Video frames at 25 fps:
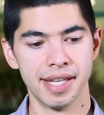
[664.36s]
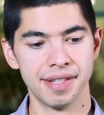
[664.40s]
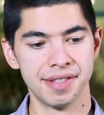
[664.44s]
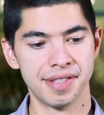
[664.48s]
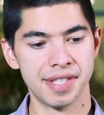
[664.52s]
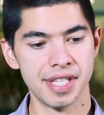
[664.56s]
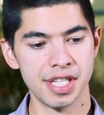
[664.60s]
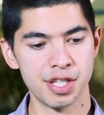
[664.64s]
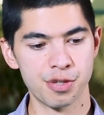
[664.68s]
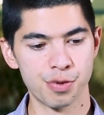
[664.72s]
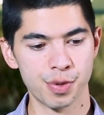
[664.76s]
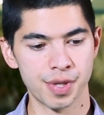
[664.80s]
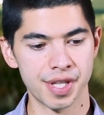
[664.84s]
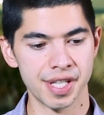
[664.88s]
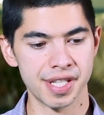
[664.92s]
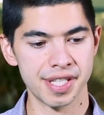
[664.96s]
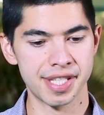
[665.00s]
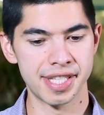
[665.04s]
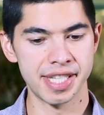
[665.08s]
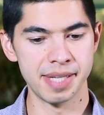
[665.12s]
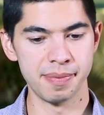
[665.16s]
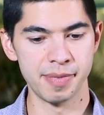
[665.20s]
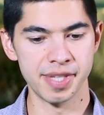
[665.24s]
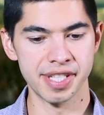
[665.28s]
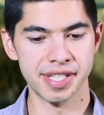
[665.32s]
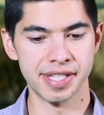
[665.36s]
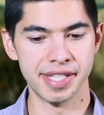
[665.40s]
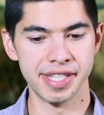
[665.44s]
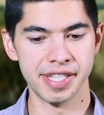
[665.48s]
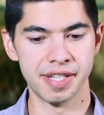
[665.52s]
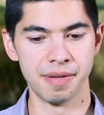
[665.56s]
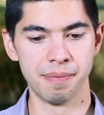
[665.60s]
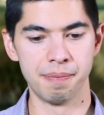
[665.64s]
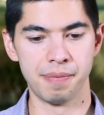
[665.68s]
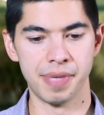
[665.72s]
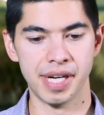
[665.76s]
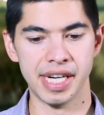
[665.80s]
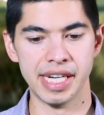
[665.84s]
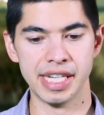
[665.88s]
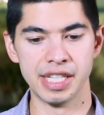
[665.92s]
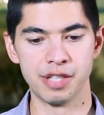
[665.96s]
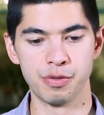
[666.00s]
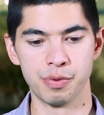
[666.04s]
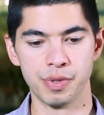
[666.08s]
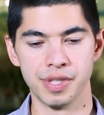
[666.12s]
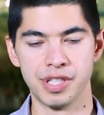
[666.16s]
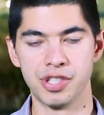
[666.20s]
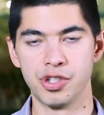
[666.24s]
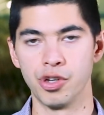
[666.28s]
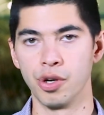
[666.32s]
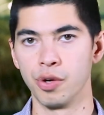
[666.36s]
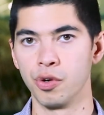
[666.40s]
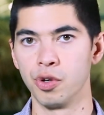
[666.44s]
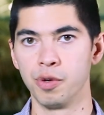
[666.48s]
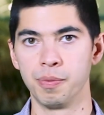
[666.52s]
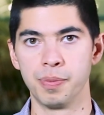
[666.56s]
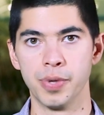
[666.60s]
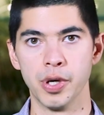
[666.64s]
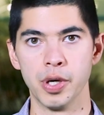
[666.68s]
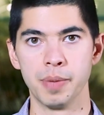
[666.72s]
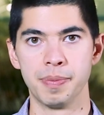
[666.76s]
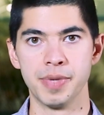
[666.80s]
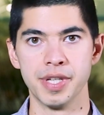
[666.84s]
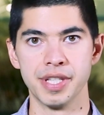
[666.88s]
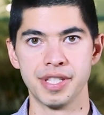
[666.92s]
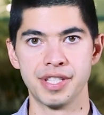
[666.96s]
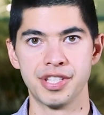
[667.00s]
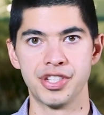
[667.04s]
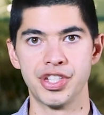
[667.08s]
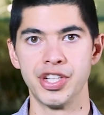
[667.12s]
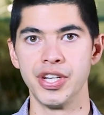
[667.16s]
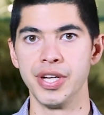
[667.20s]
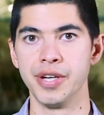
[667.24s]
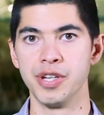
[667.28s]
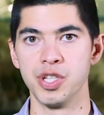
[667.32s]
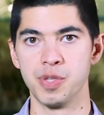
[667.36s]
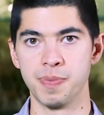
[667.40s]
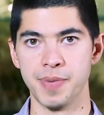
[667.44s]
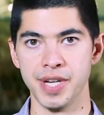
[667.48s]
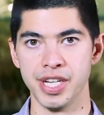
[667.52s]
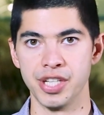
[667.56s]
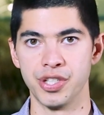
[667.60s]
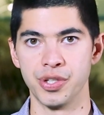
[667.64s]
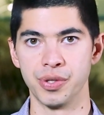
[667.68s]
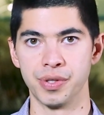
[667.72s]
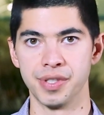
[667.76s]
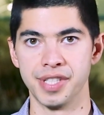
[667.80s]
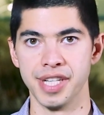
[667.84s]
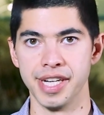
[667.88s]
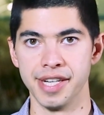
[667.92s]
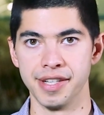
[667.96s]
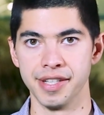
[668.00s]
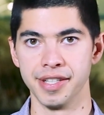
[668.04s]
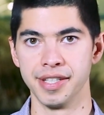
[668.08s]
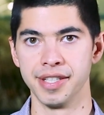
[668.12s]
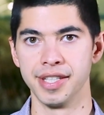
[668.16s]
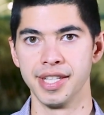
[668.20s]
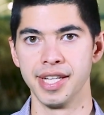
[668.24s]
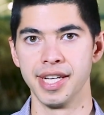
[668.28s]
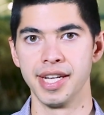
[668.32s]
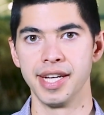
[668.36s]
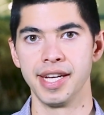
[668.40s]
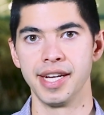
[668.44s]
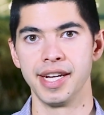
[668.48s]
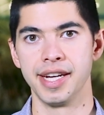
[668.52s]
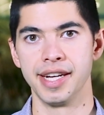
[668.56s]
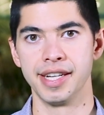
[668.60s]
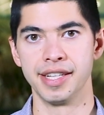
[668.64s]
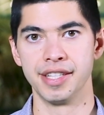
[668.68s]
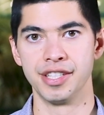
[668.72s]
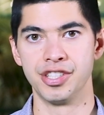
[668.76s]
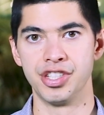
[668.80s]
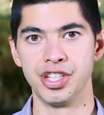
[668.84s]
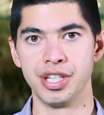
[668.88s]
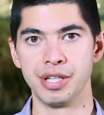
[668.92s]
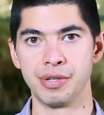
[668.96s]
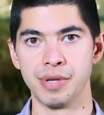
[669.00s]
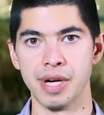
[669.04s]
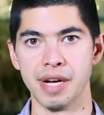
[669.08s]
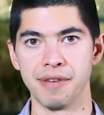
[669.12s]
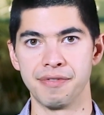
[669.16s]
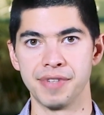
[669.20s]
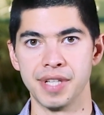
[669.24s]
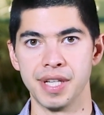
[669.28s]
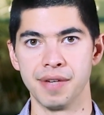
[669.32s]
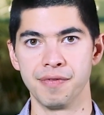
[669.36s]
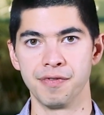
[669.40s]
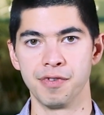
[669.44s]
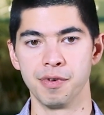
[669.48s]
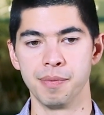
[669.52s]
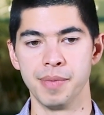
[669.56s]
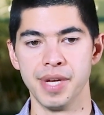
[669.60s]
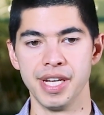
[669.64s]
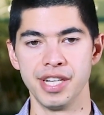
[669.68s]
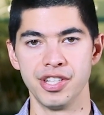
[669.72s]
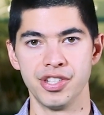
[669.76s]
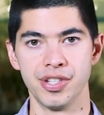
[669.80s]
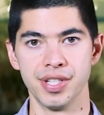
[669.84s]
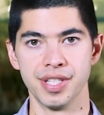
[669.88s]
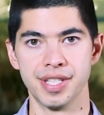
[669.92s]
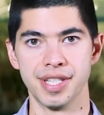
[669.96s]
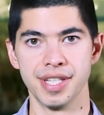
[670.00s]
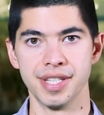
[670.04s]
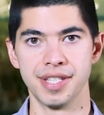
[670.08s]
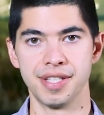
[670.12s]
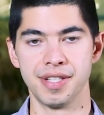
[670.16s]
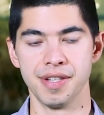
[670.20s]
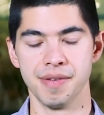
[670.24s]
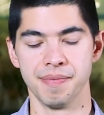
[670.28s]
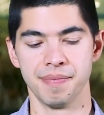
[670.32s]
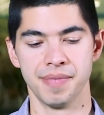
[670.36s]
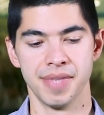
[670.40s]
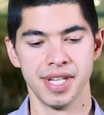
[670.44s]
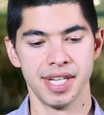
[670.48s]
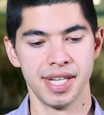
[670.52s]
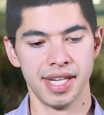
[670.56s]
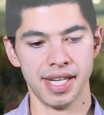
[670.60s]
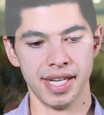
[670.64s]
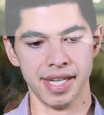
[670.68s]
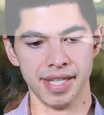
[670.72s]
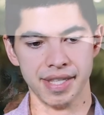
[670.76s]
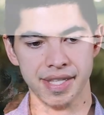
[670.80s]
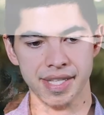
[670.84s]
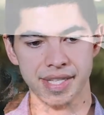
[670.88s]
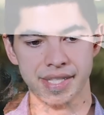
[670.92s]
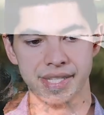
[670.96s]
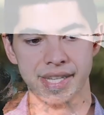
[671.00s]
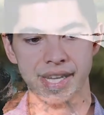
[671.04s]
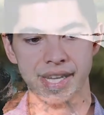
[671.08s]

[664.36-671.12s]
And these were then seamlessly combined with general purpose geospatial data in a geographic information system, in this